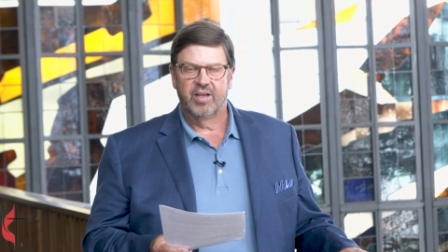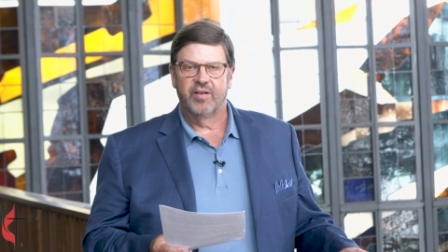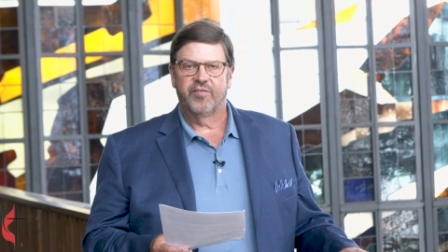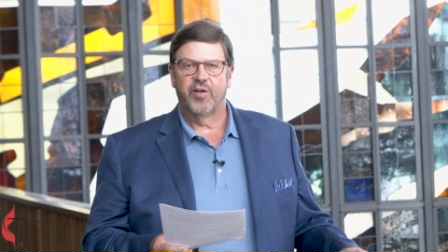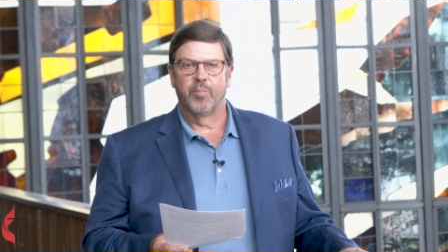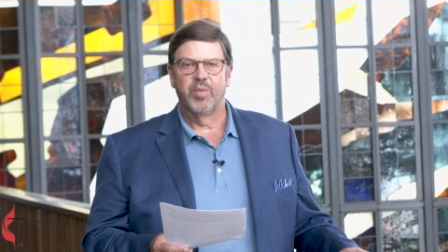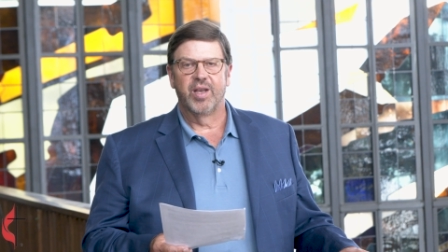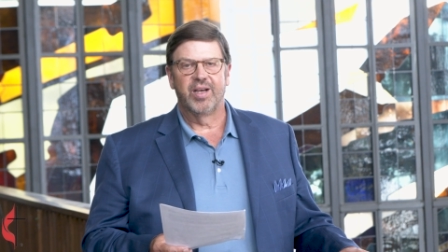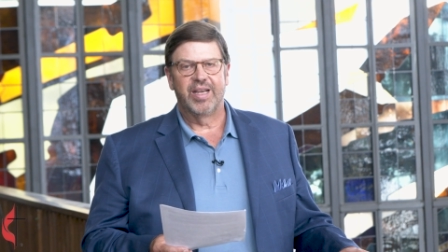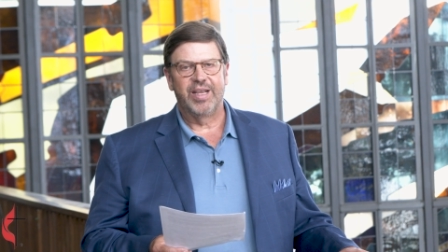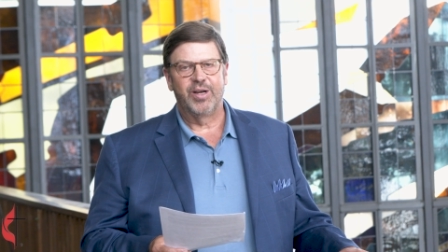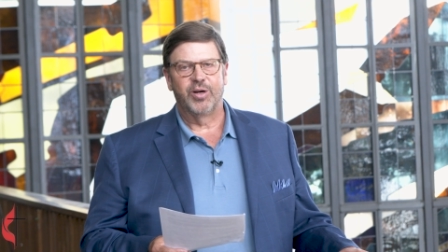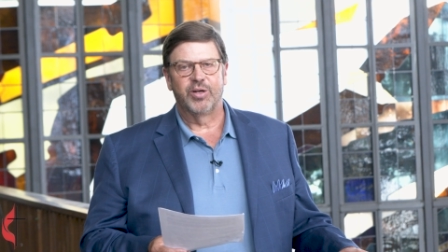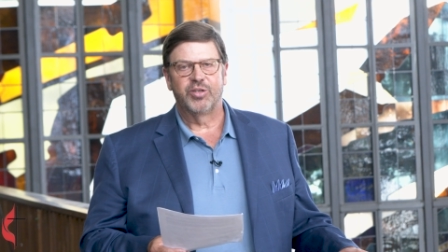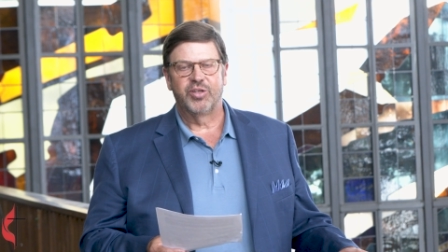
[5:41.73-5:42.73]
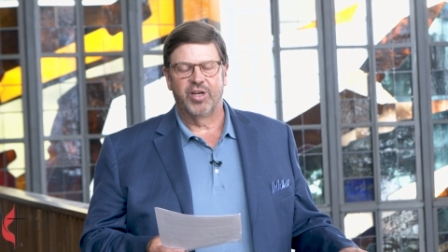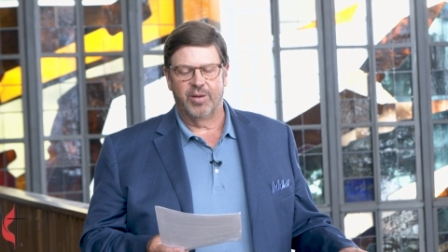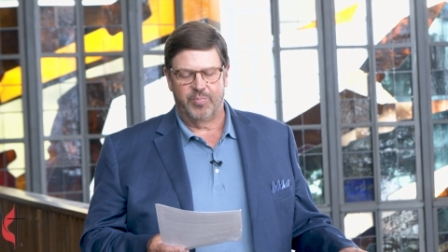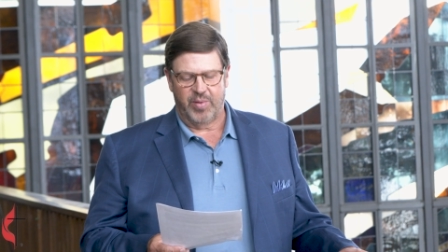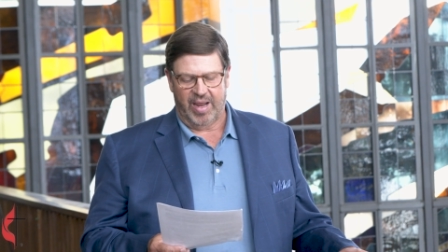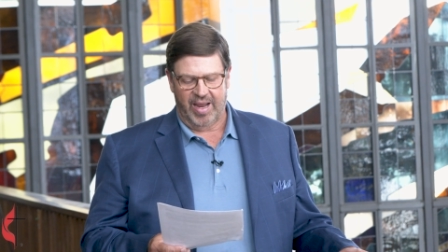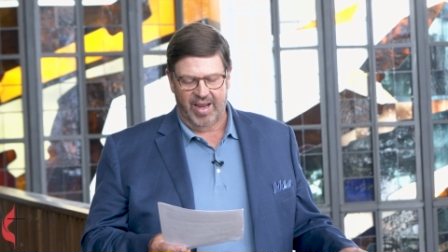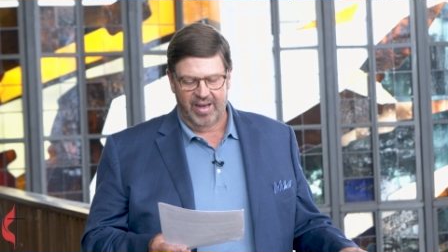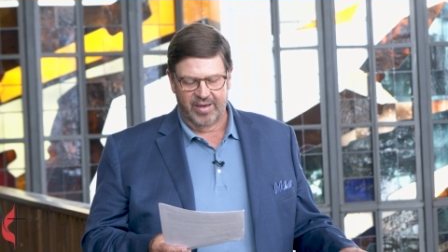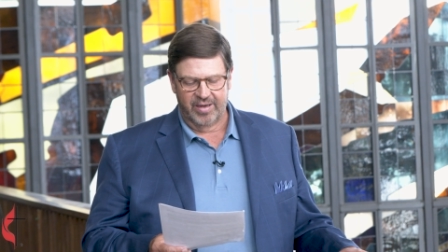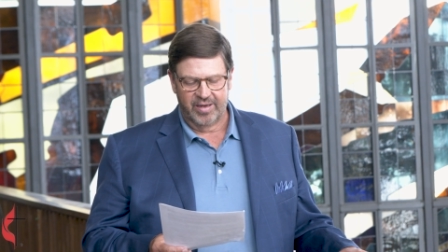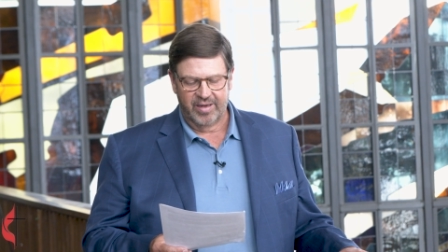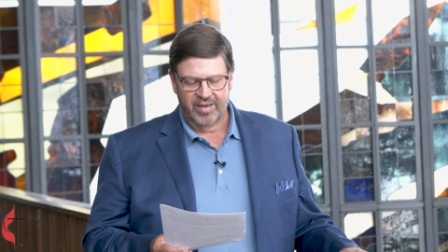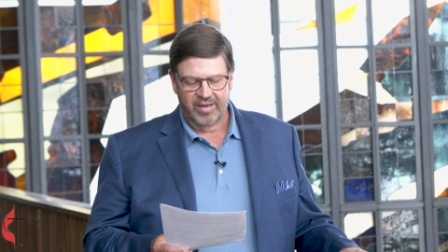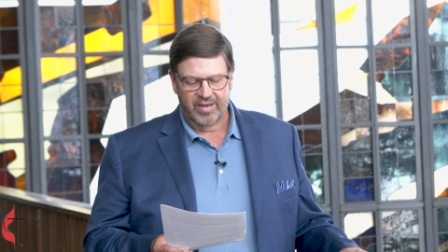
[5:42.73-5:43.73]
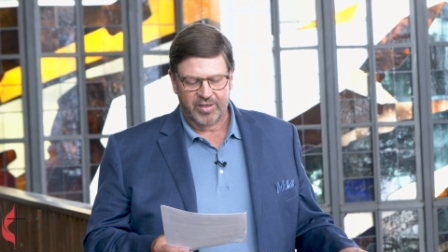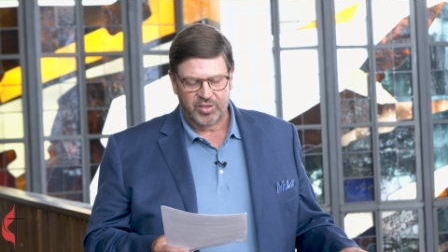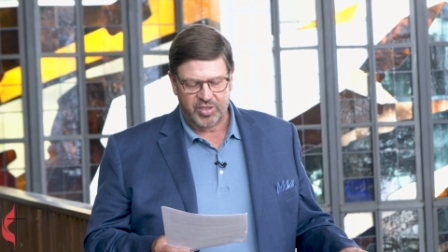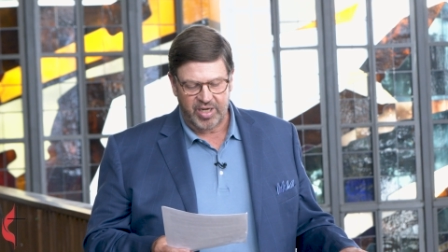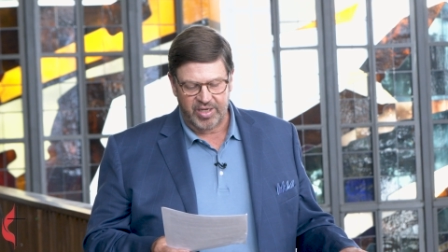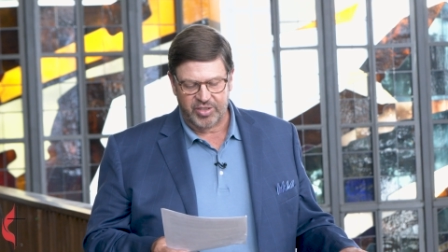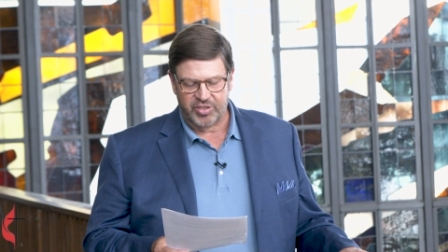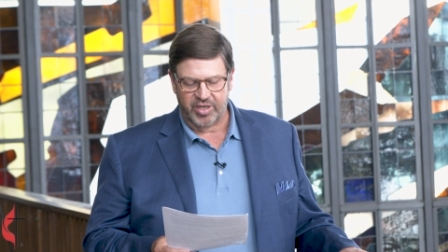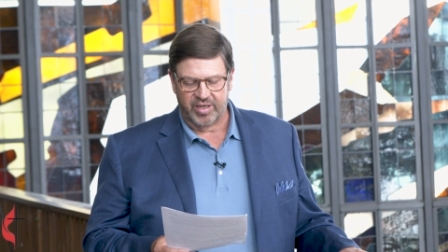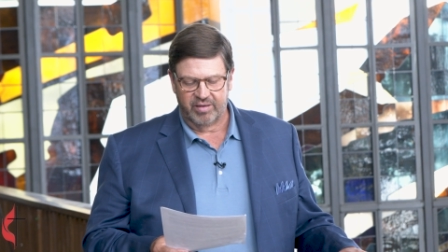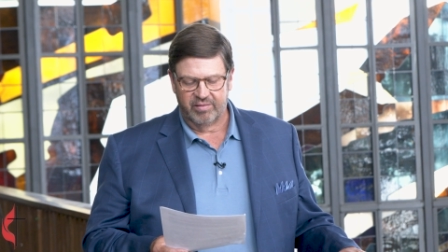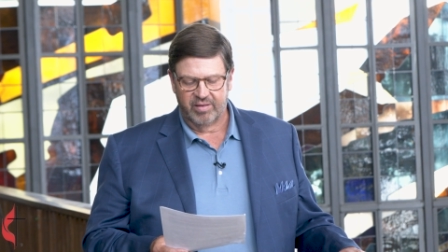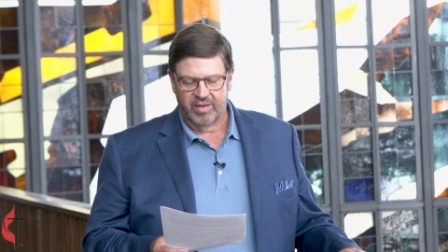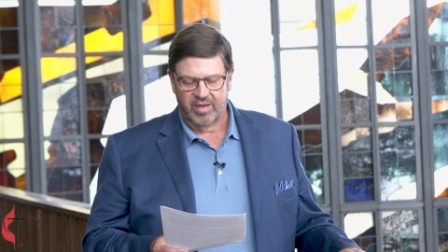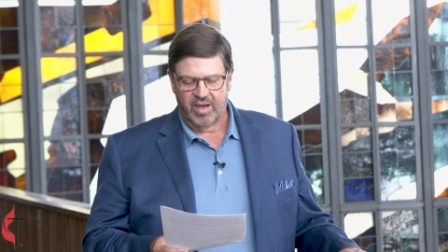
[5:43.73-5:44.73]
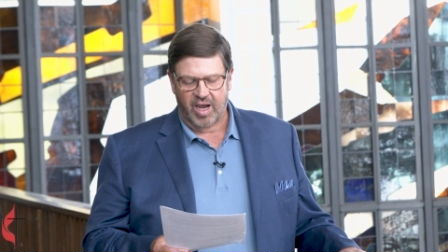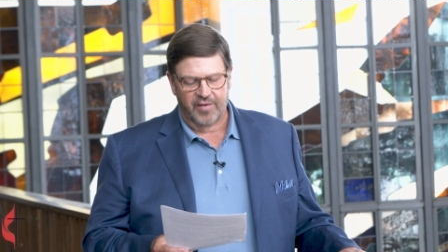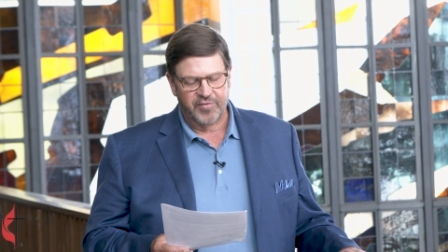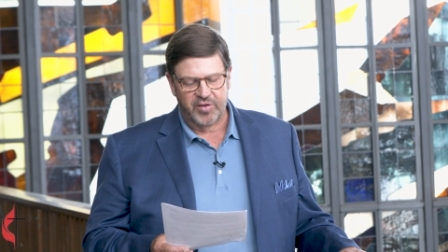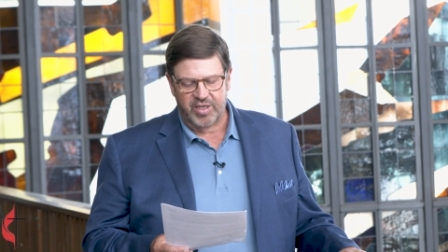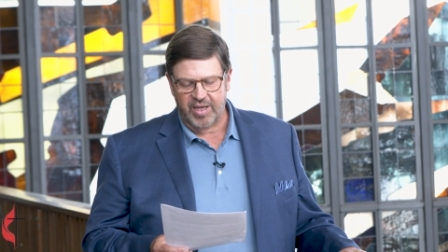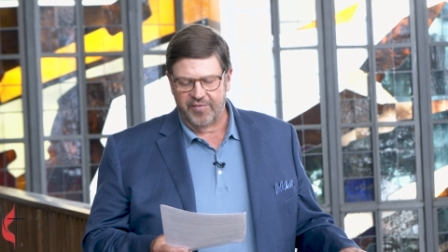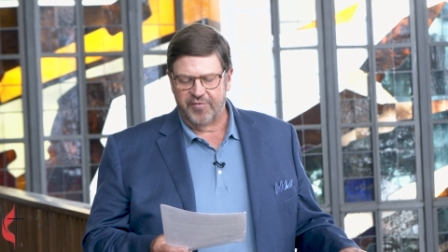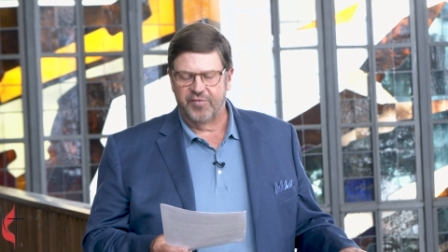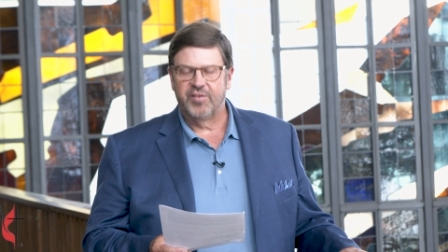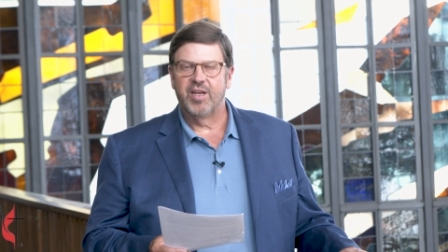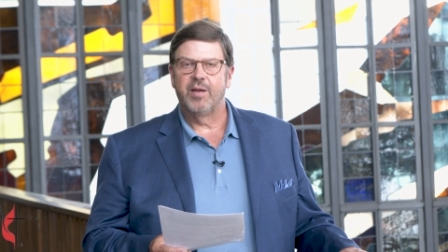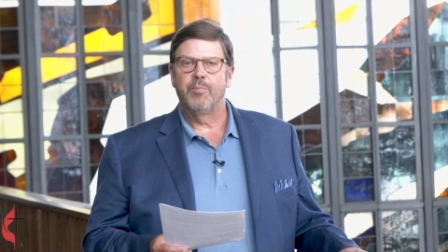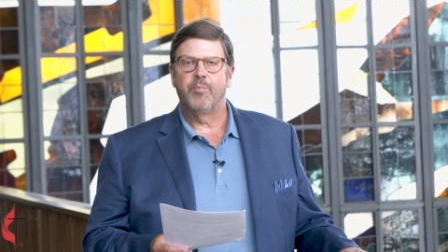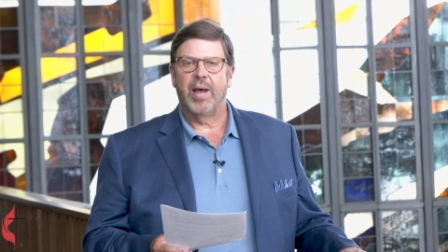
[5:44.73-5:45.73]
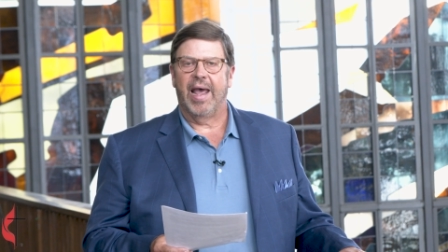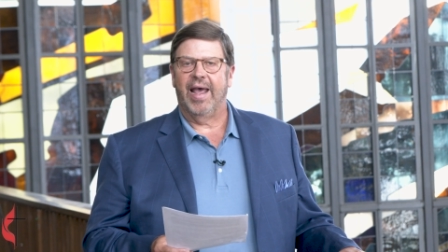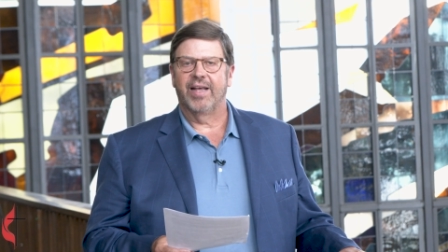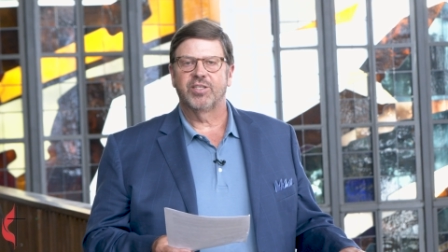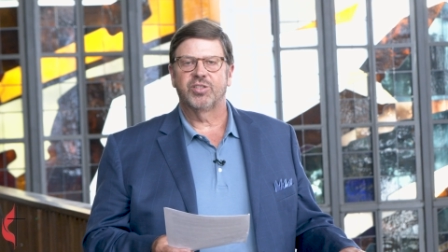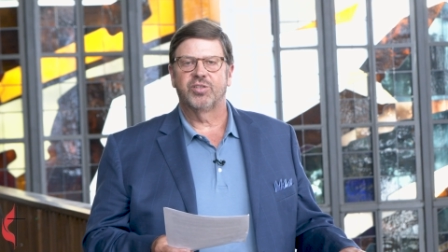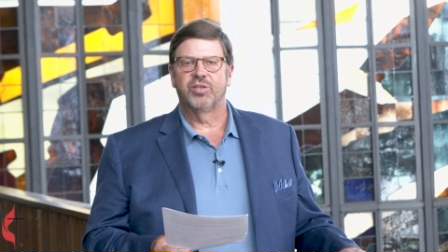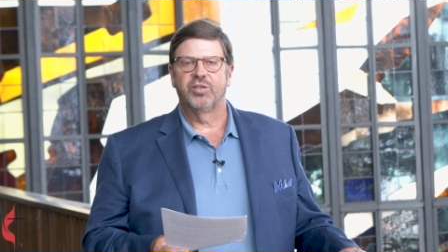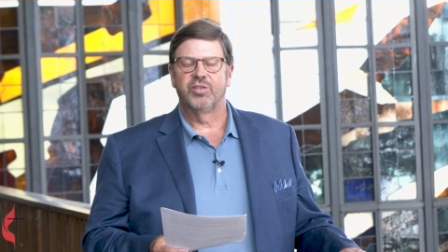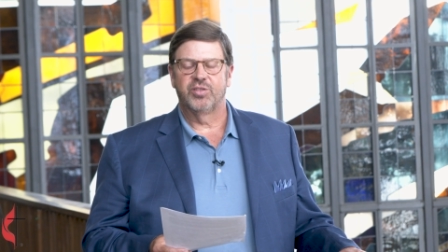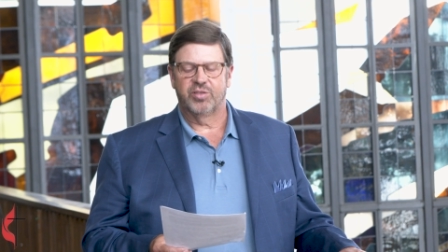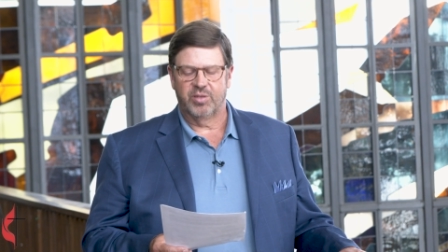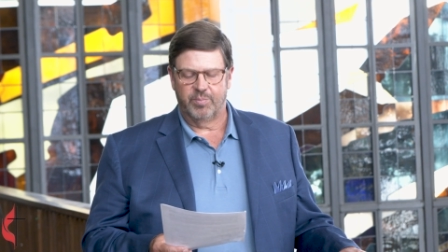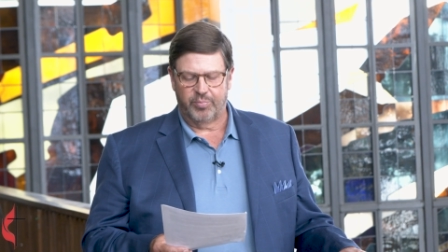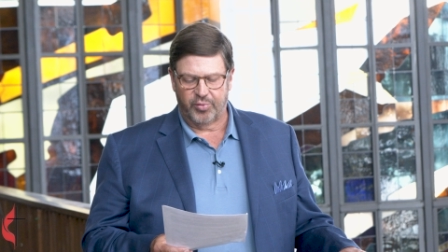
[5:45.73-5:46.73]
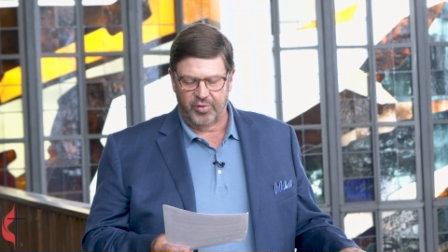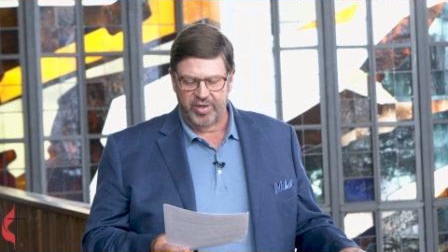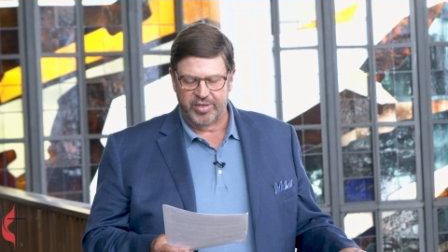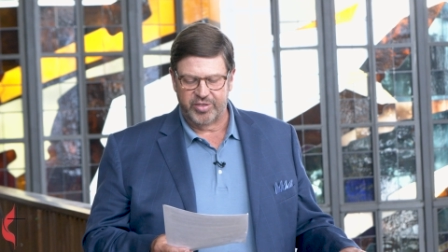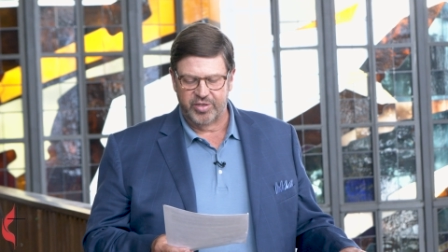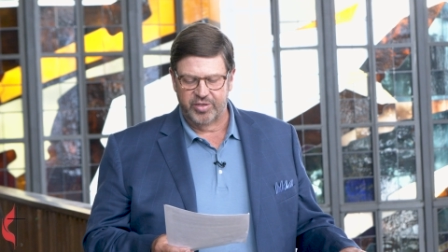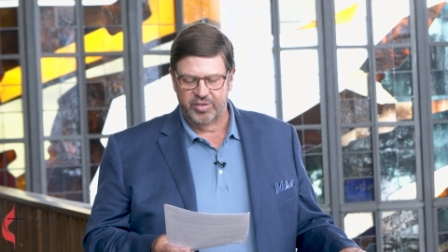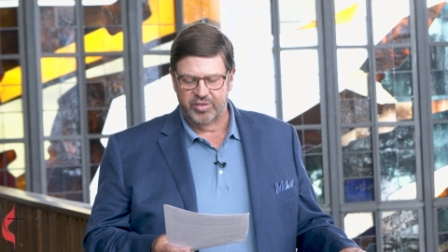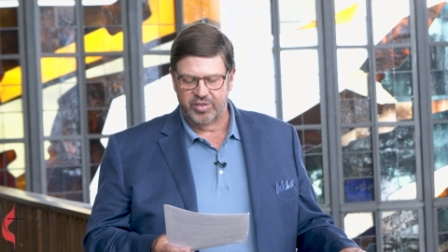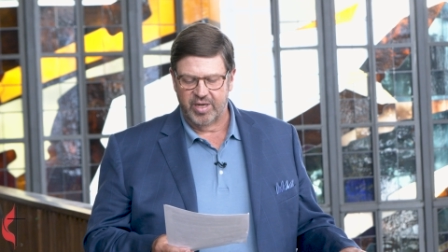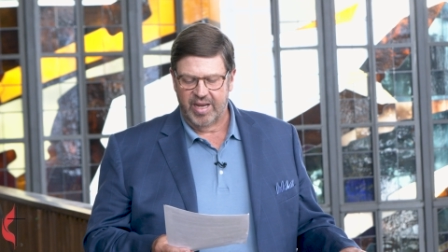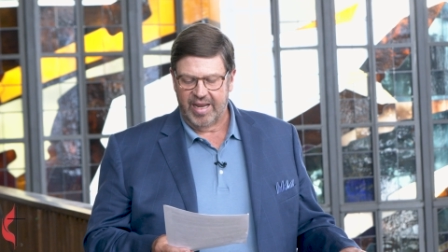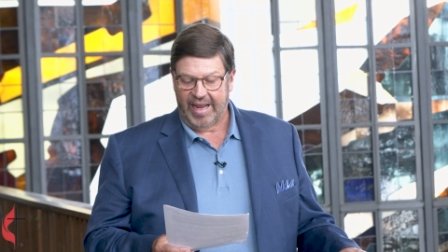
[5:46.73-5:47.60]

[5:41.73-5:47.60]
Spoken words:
from the leadership and teaching of gifted pastors, preachers,